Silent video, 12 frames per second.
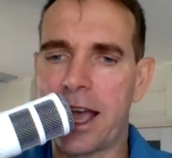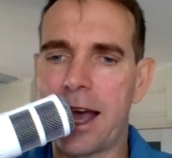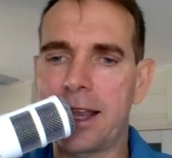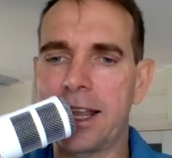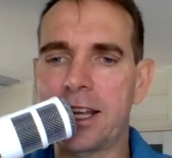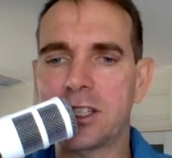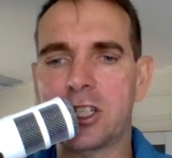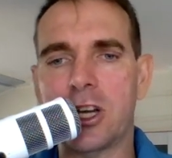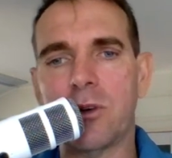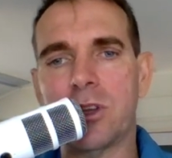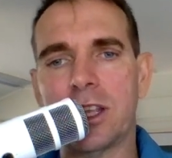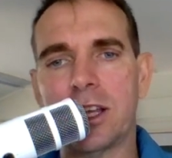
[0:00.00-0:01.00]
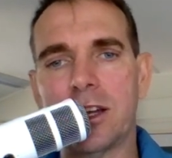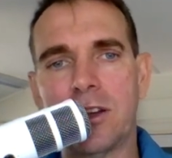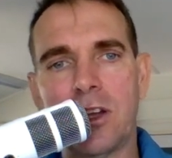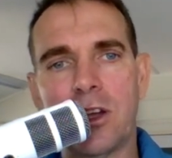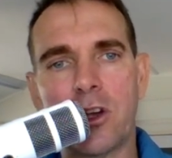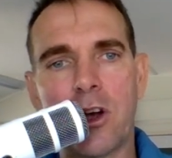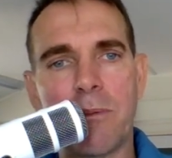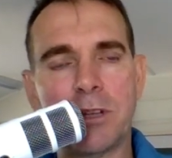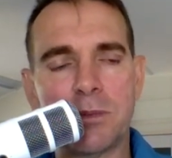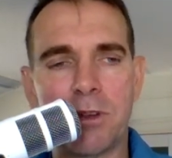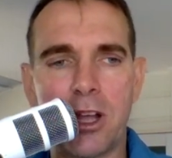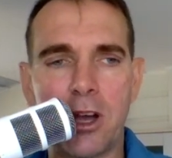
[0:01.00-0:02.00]
Let us know in the
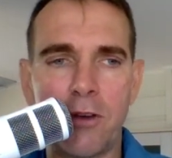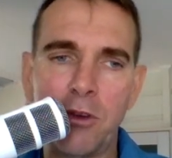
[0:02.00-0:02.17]
comments below.